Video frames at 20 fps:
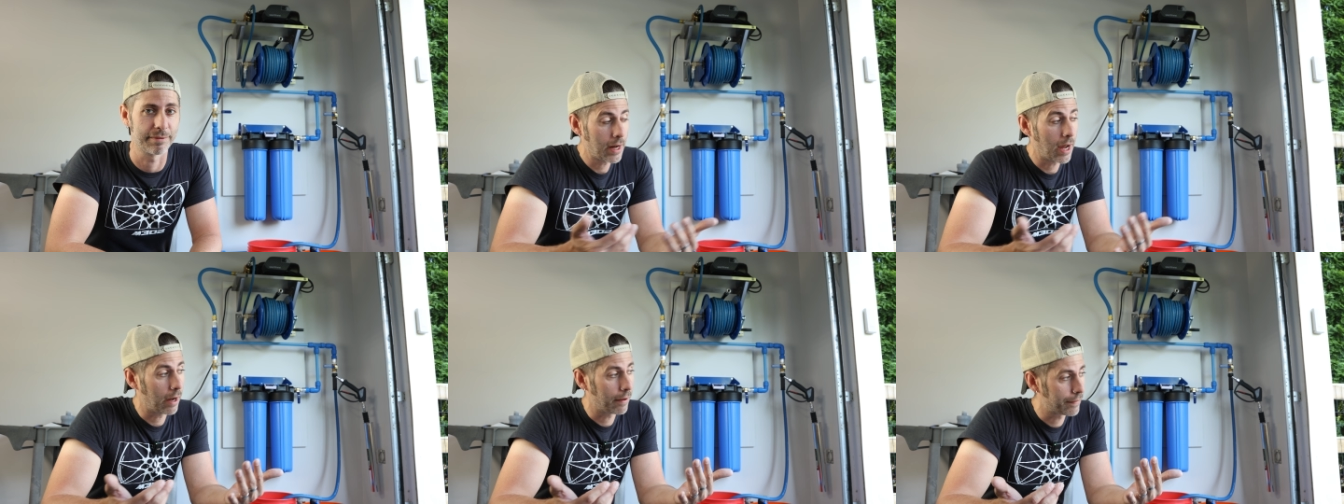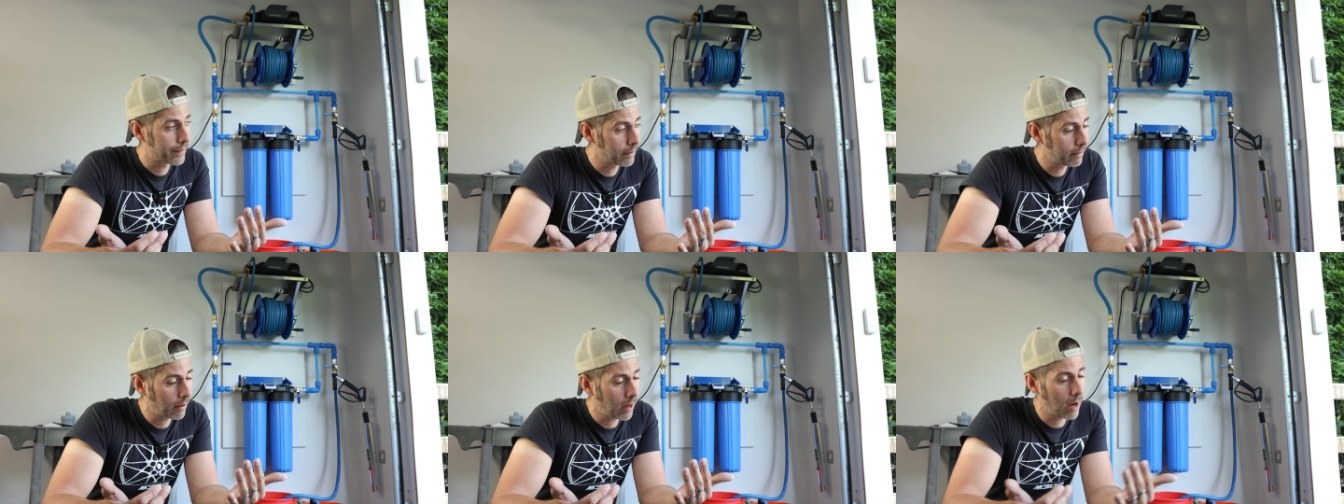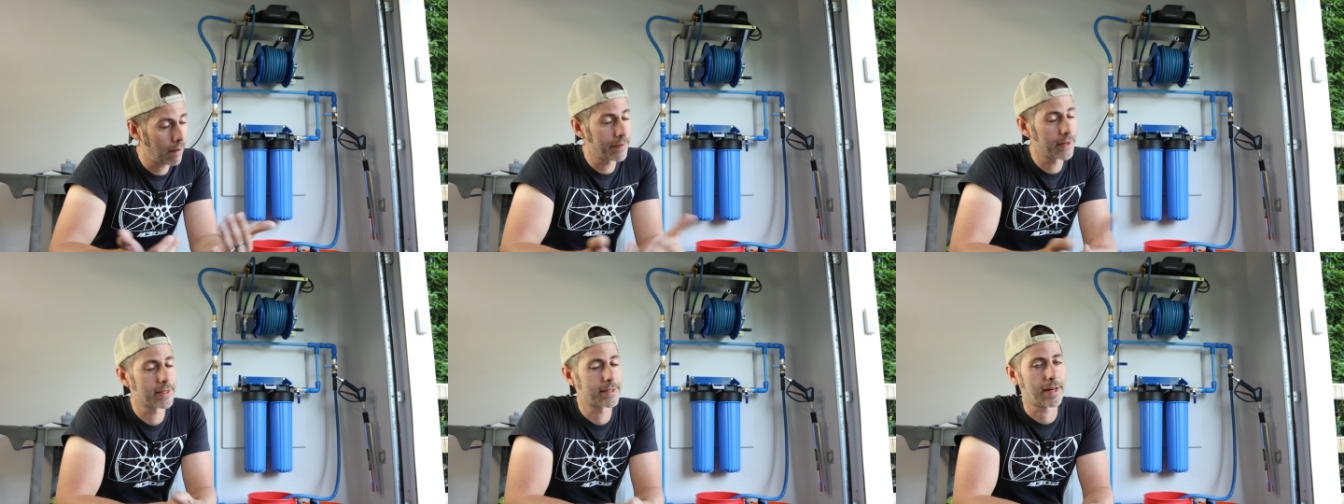Now, the
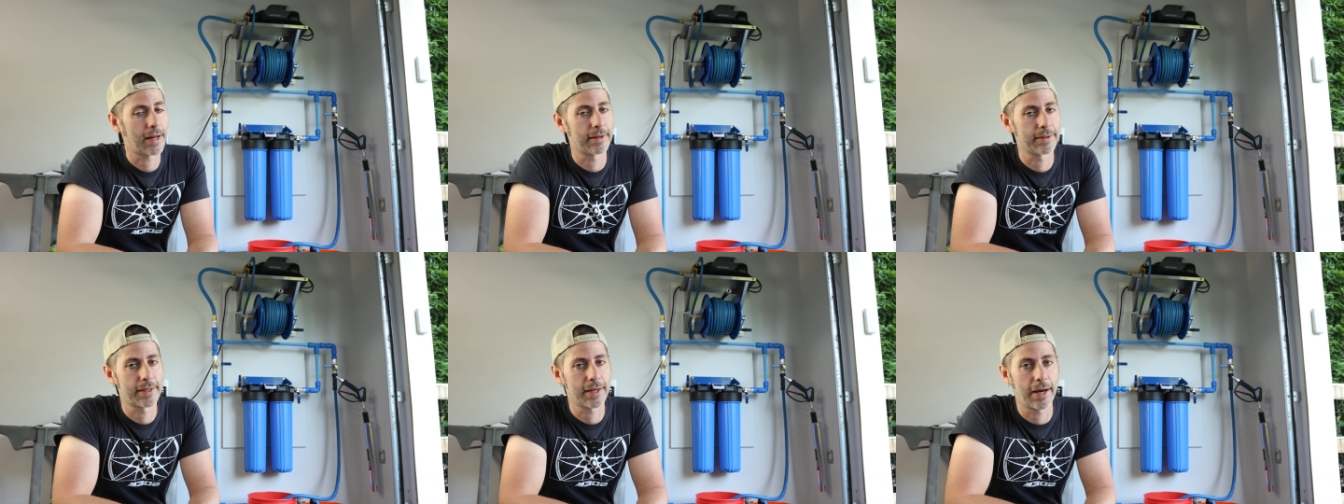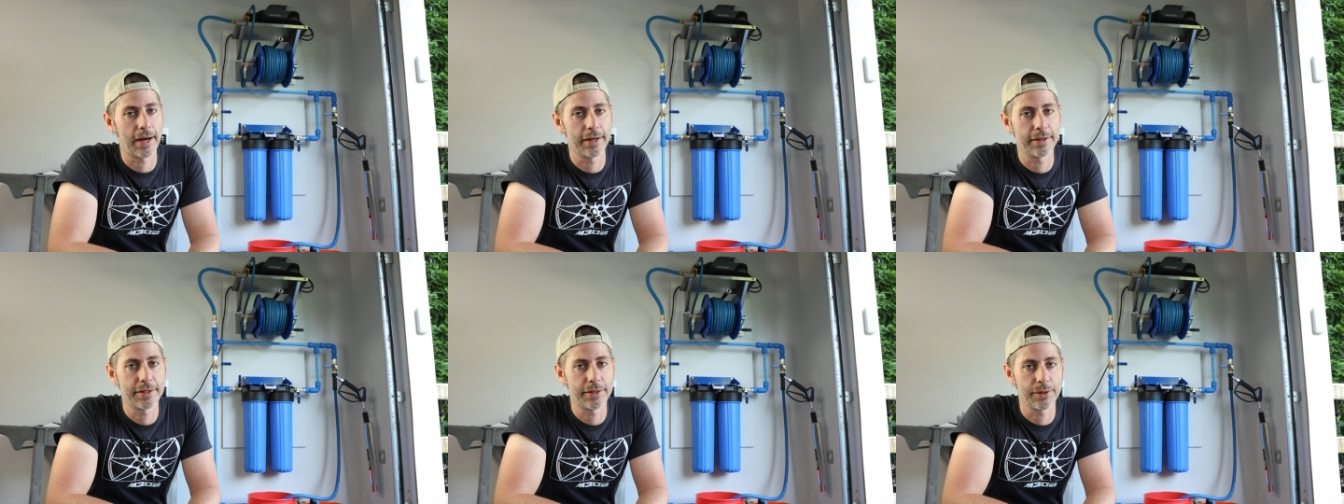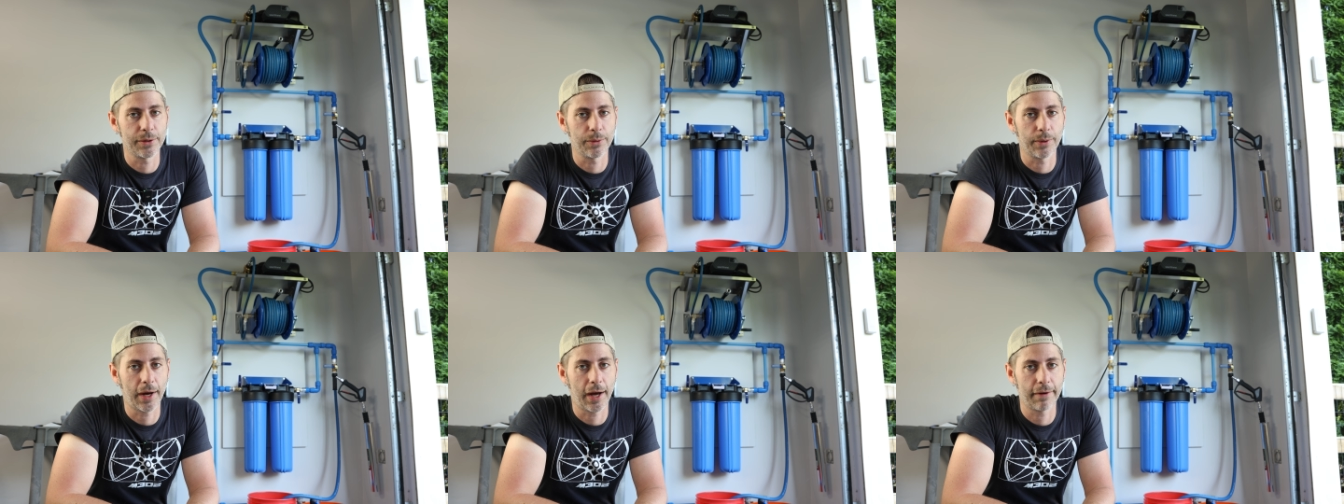obvious downside
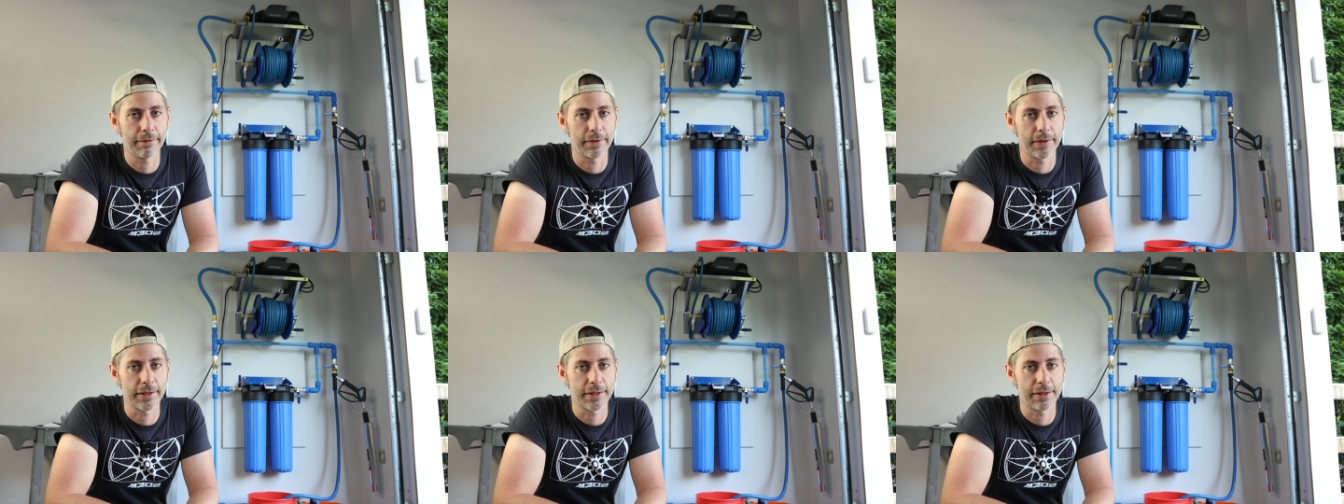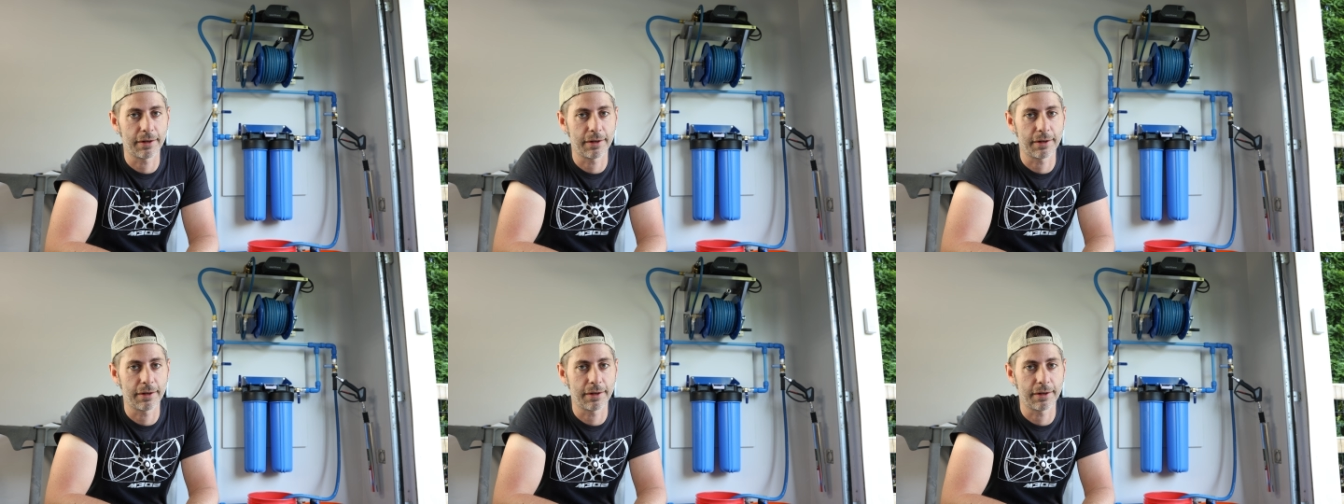to having the